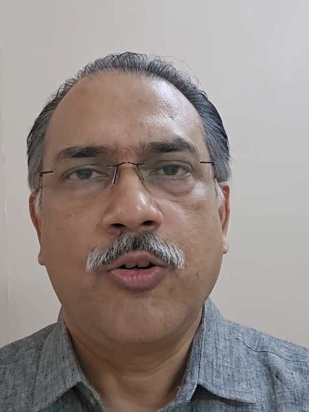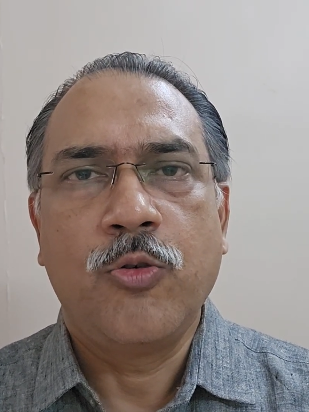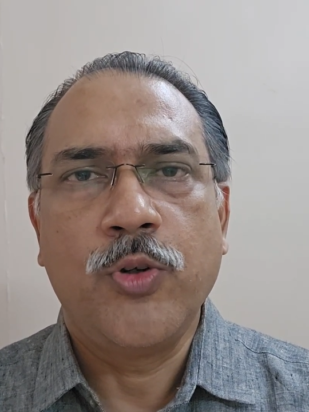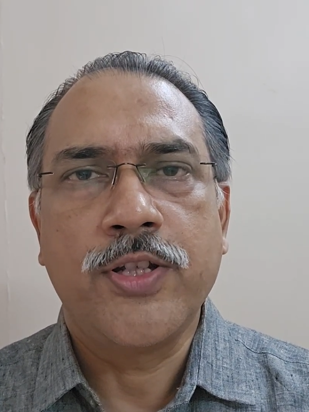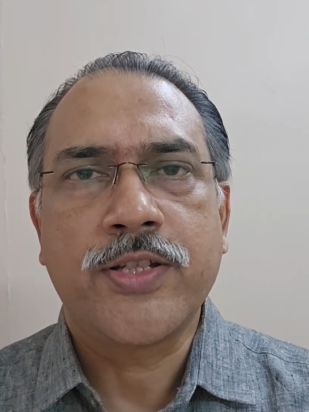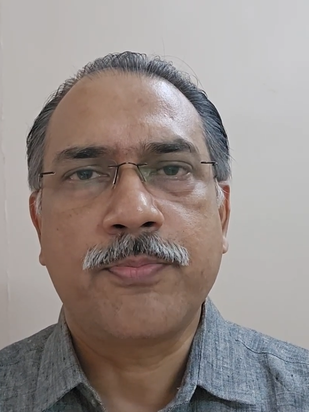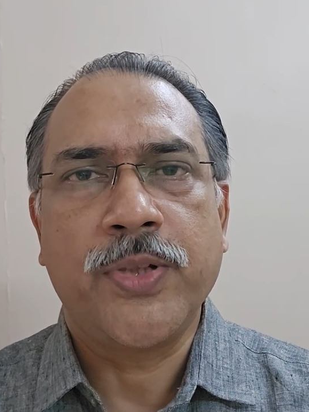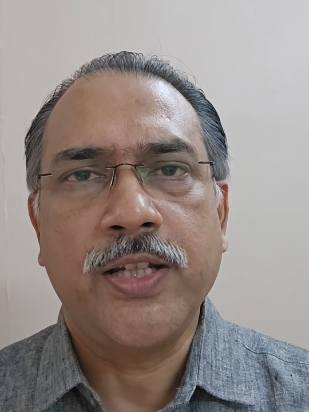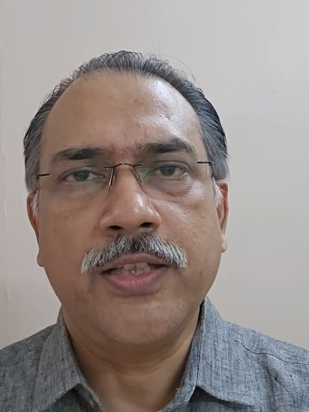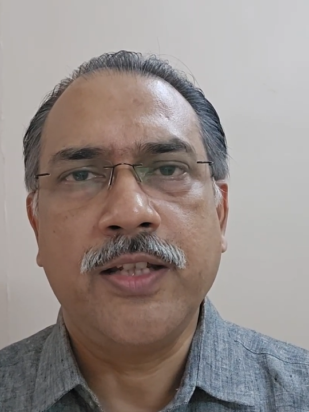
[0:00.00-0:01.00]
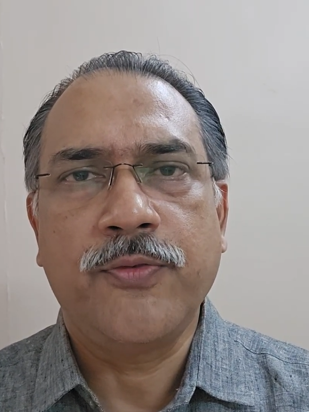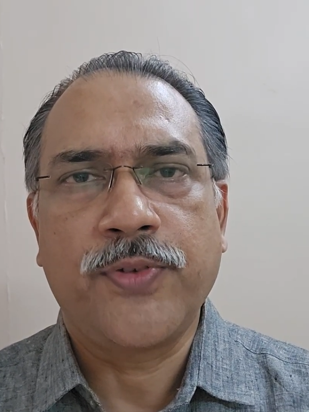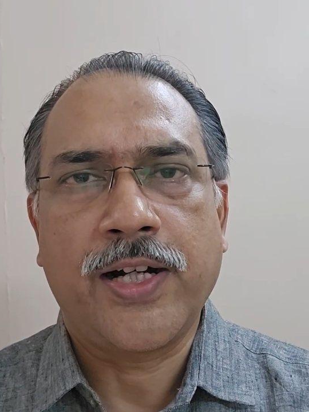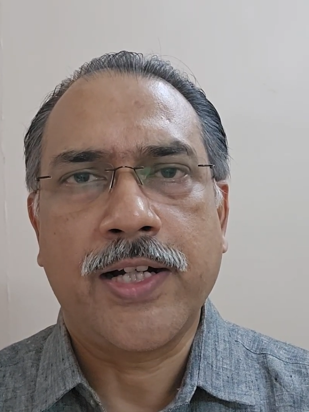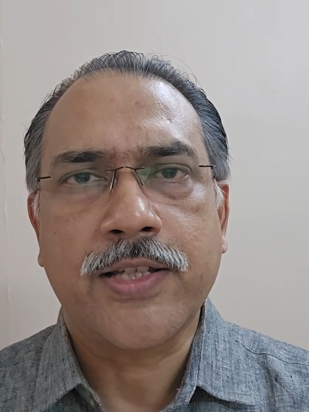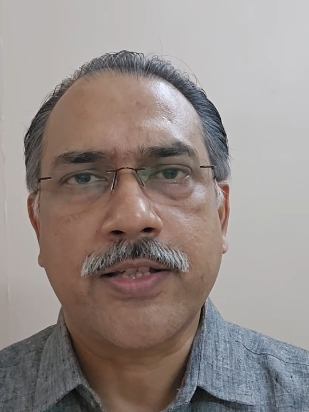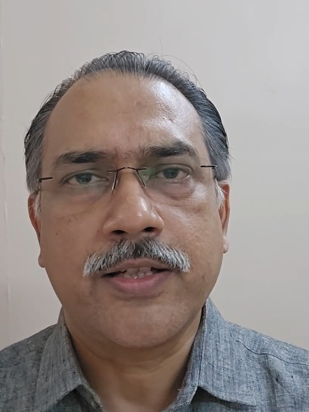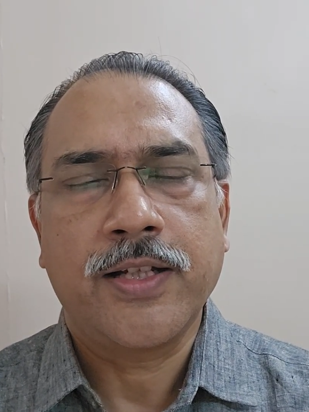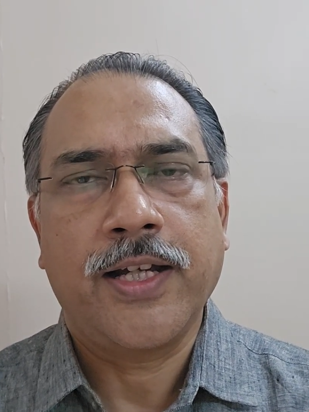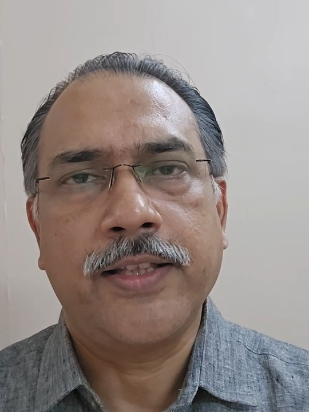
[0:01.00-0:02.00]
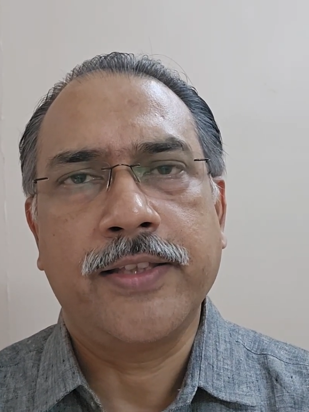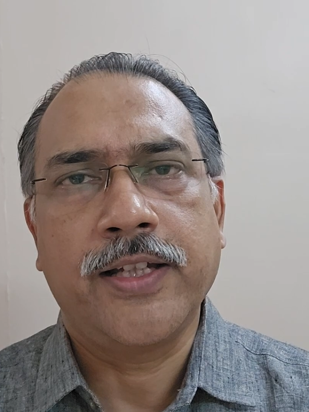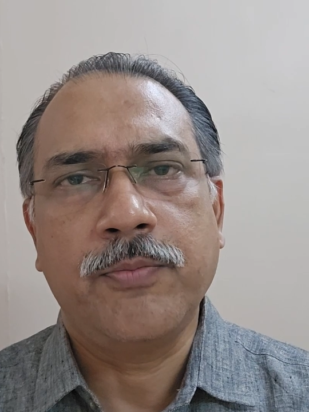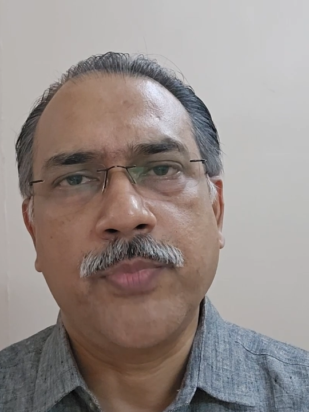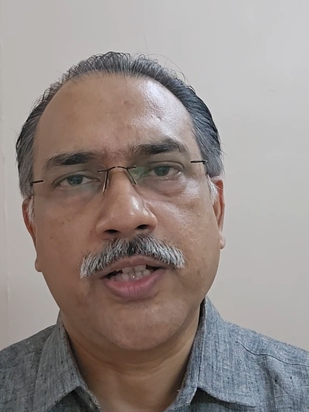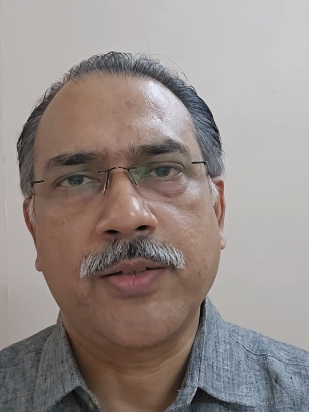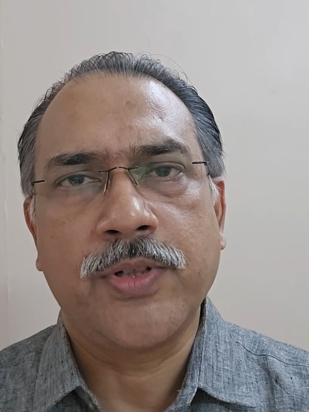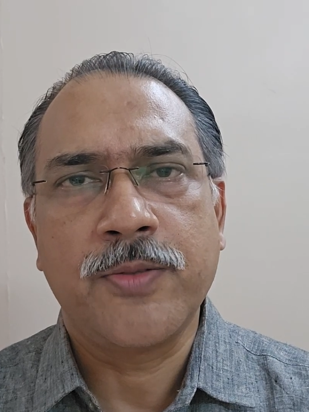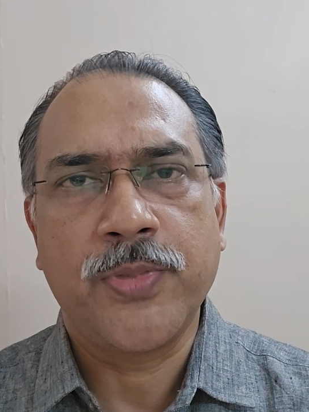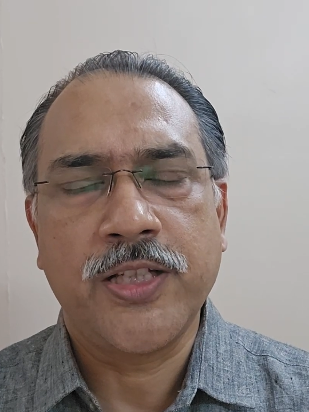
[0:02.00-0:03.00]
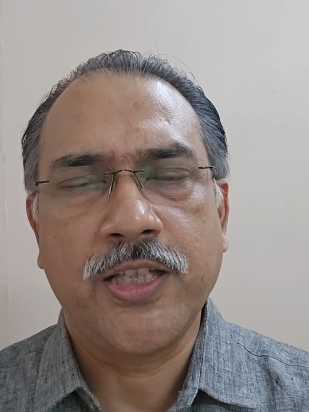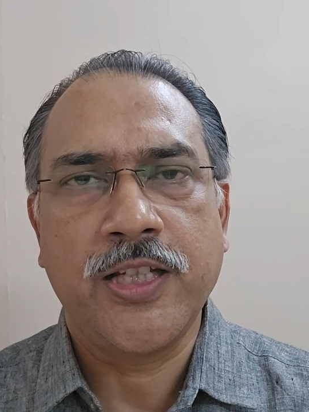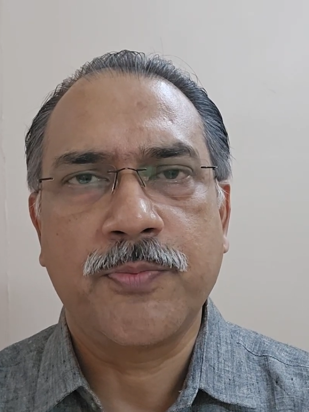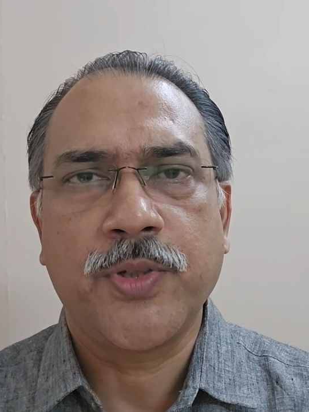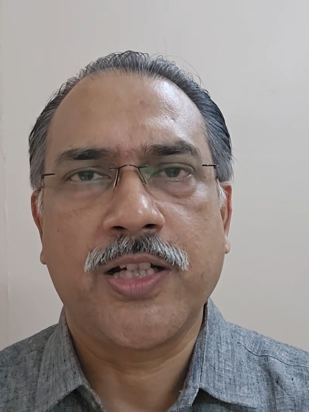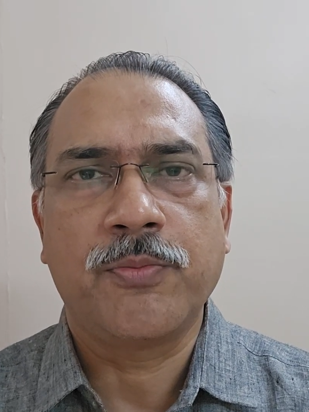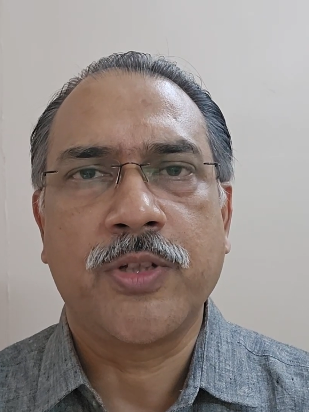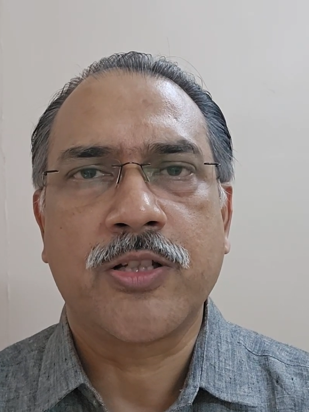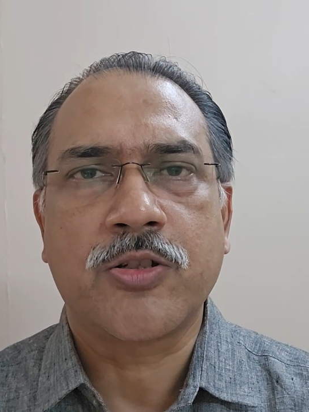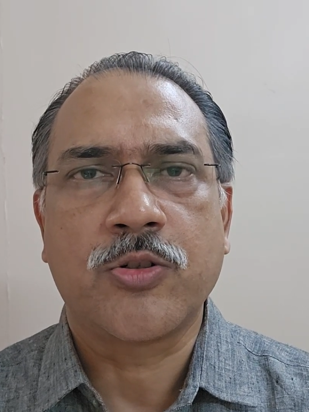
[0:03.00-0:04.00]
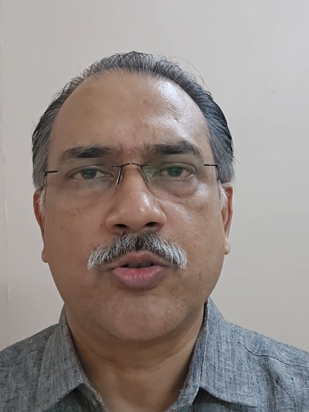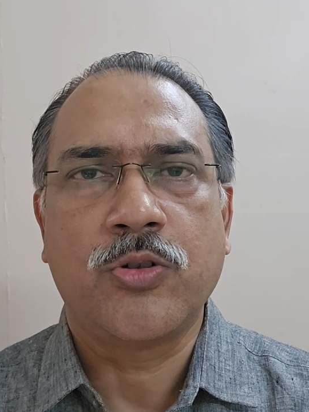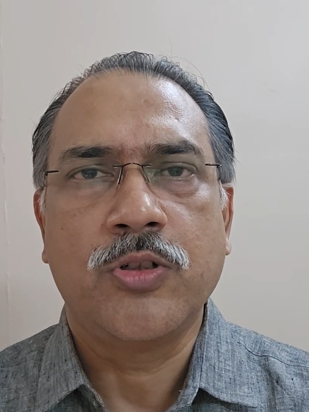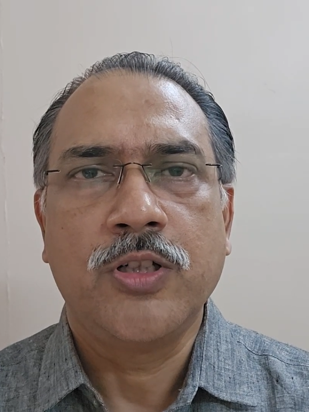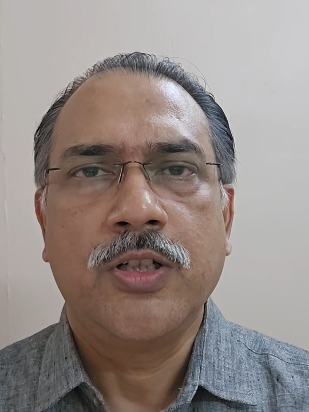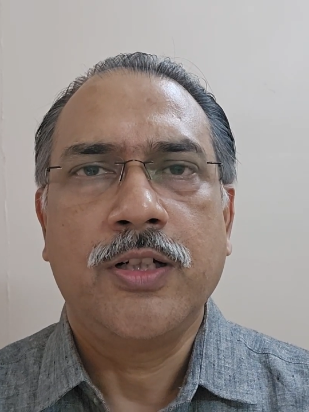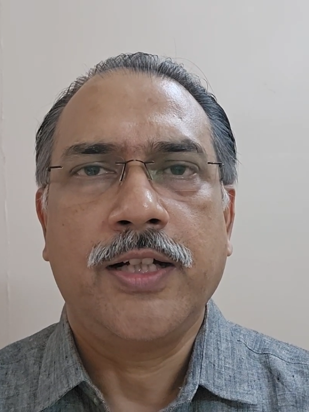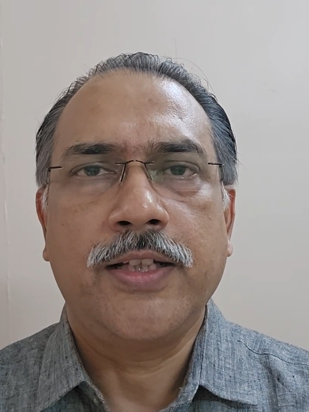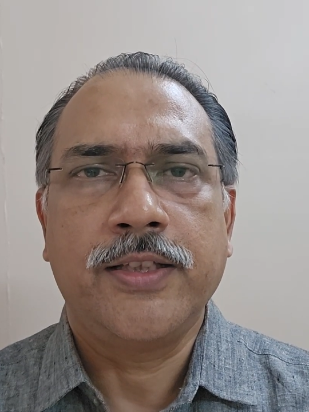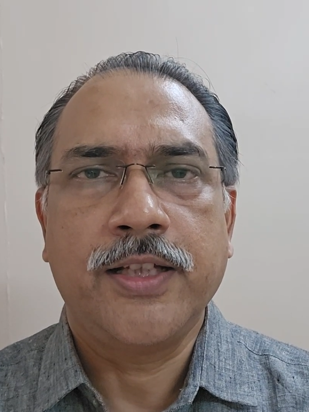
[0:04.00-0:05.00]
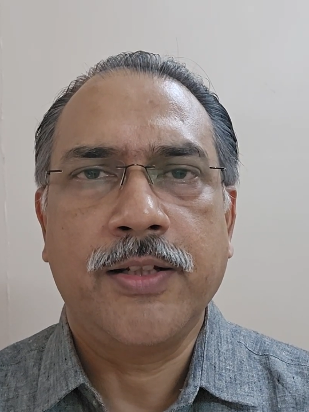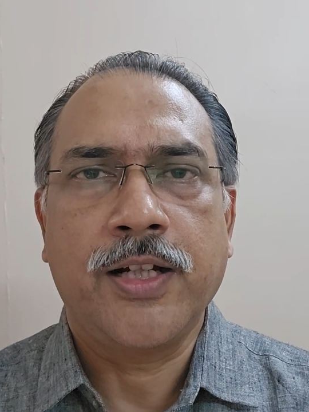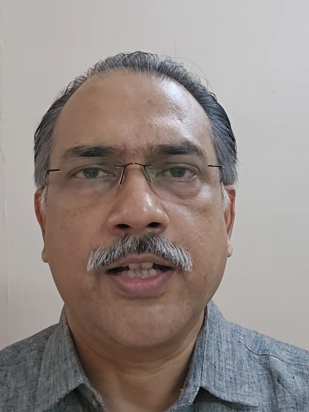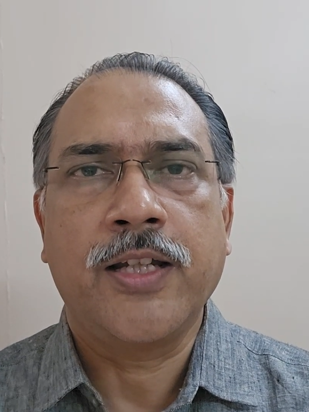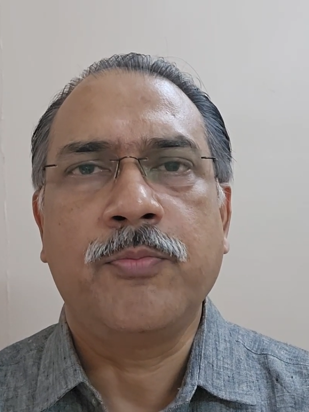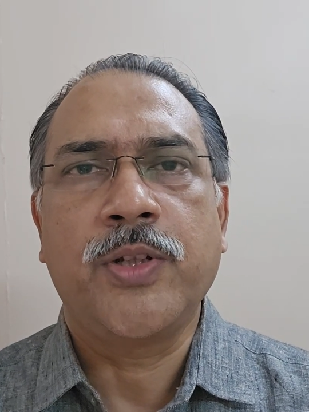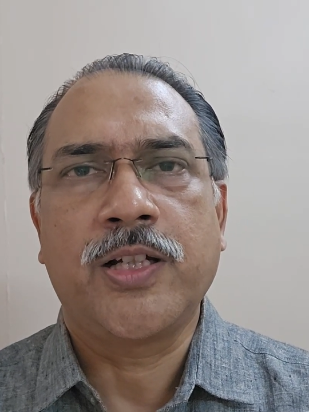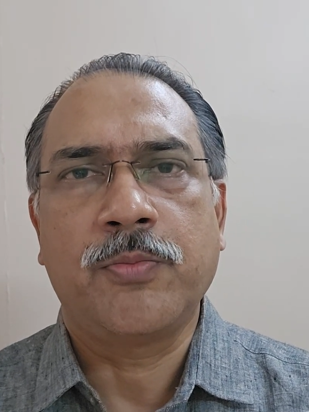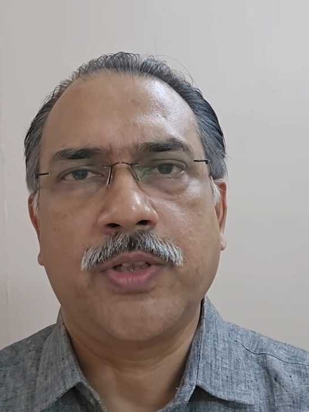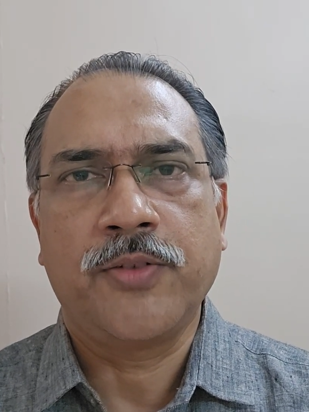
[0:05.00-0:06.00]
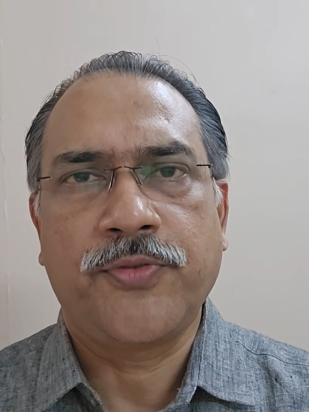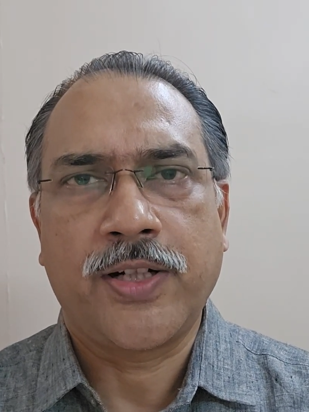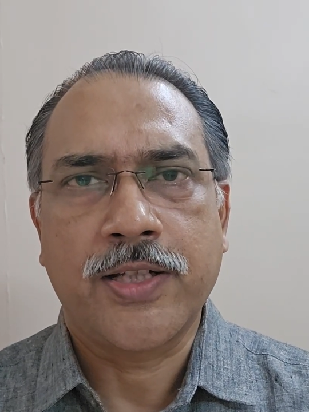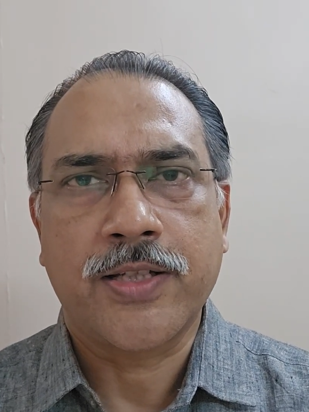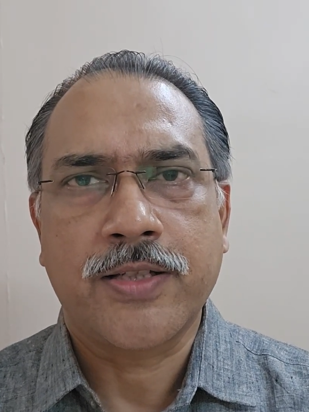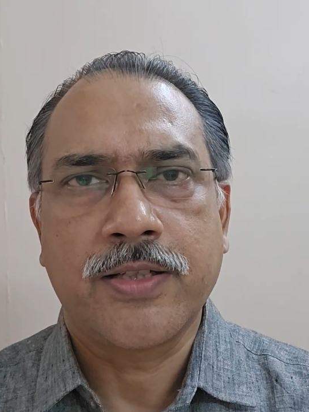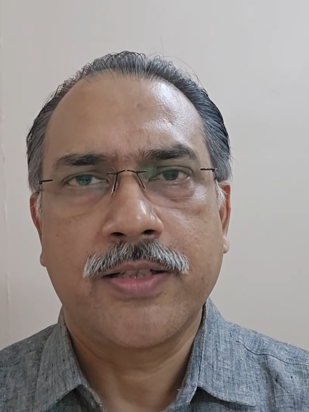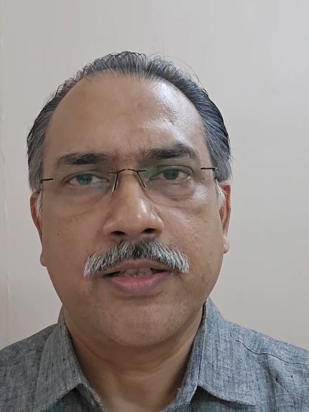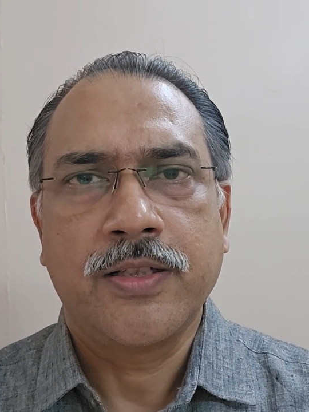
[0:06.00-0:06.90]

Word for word: who is breathing fast and then his breathing is becoming slow and then again becoming fast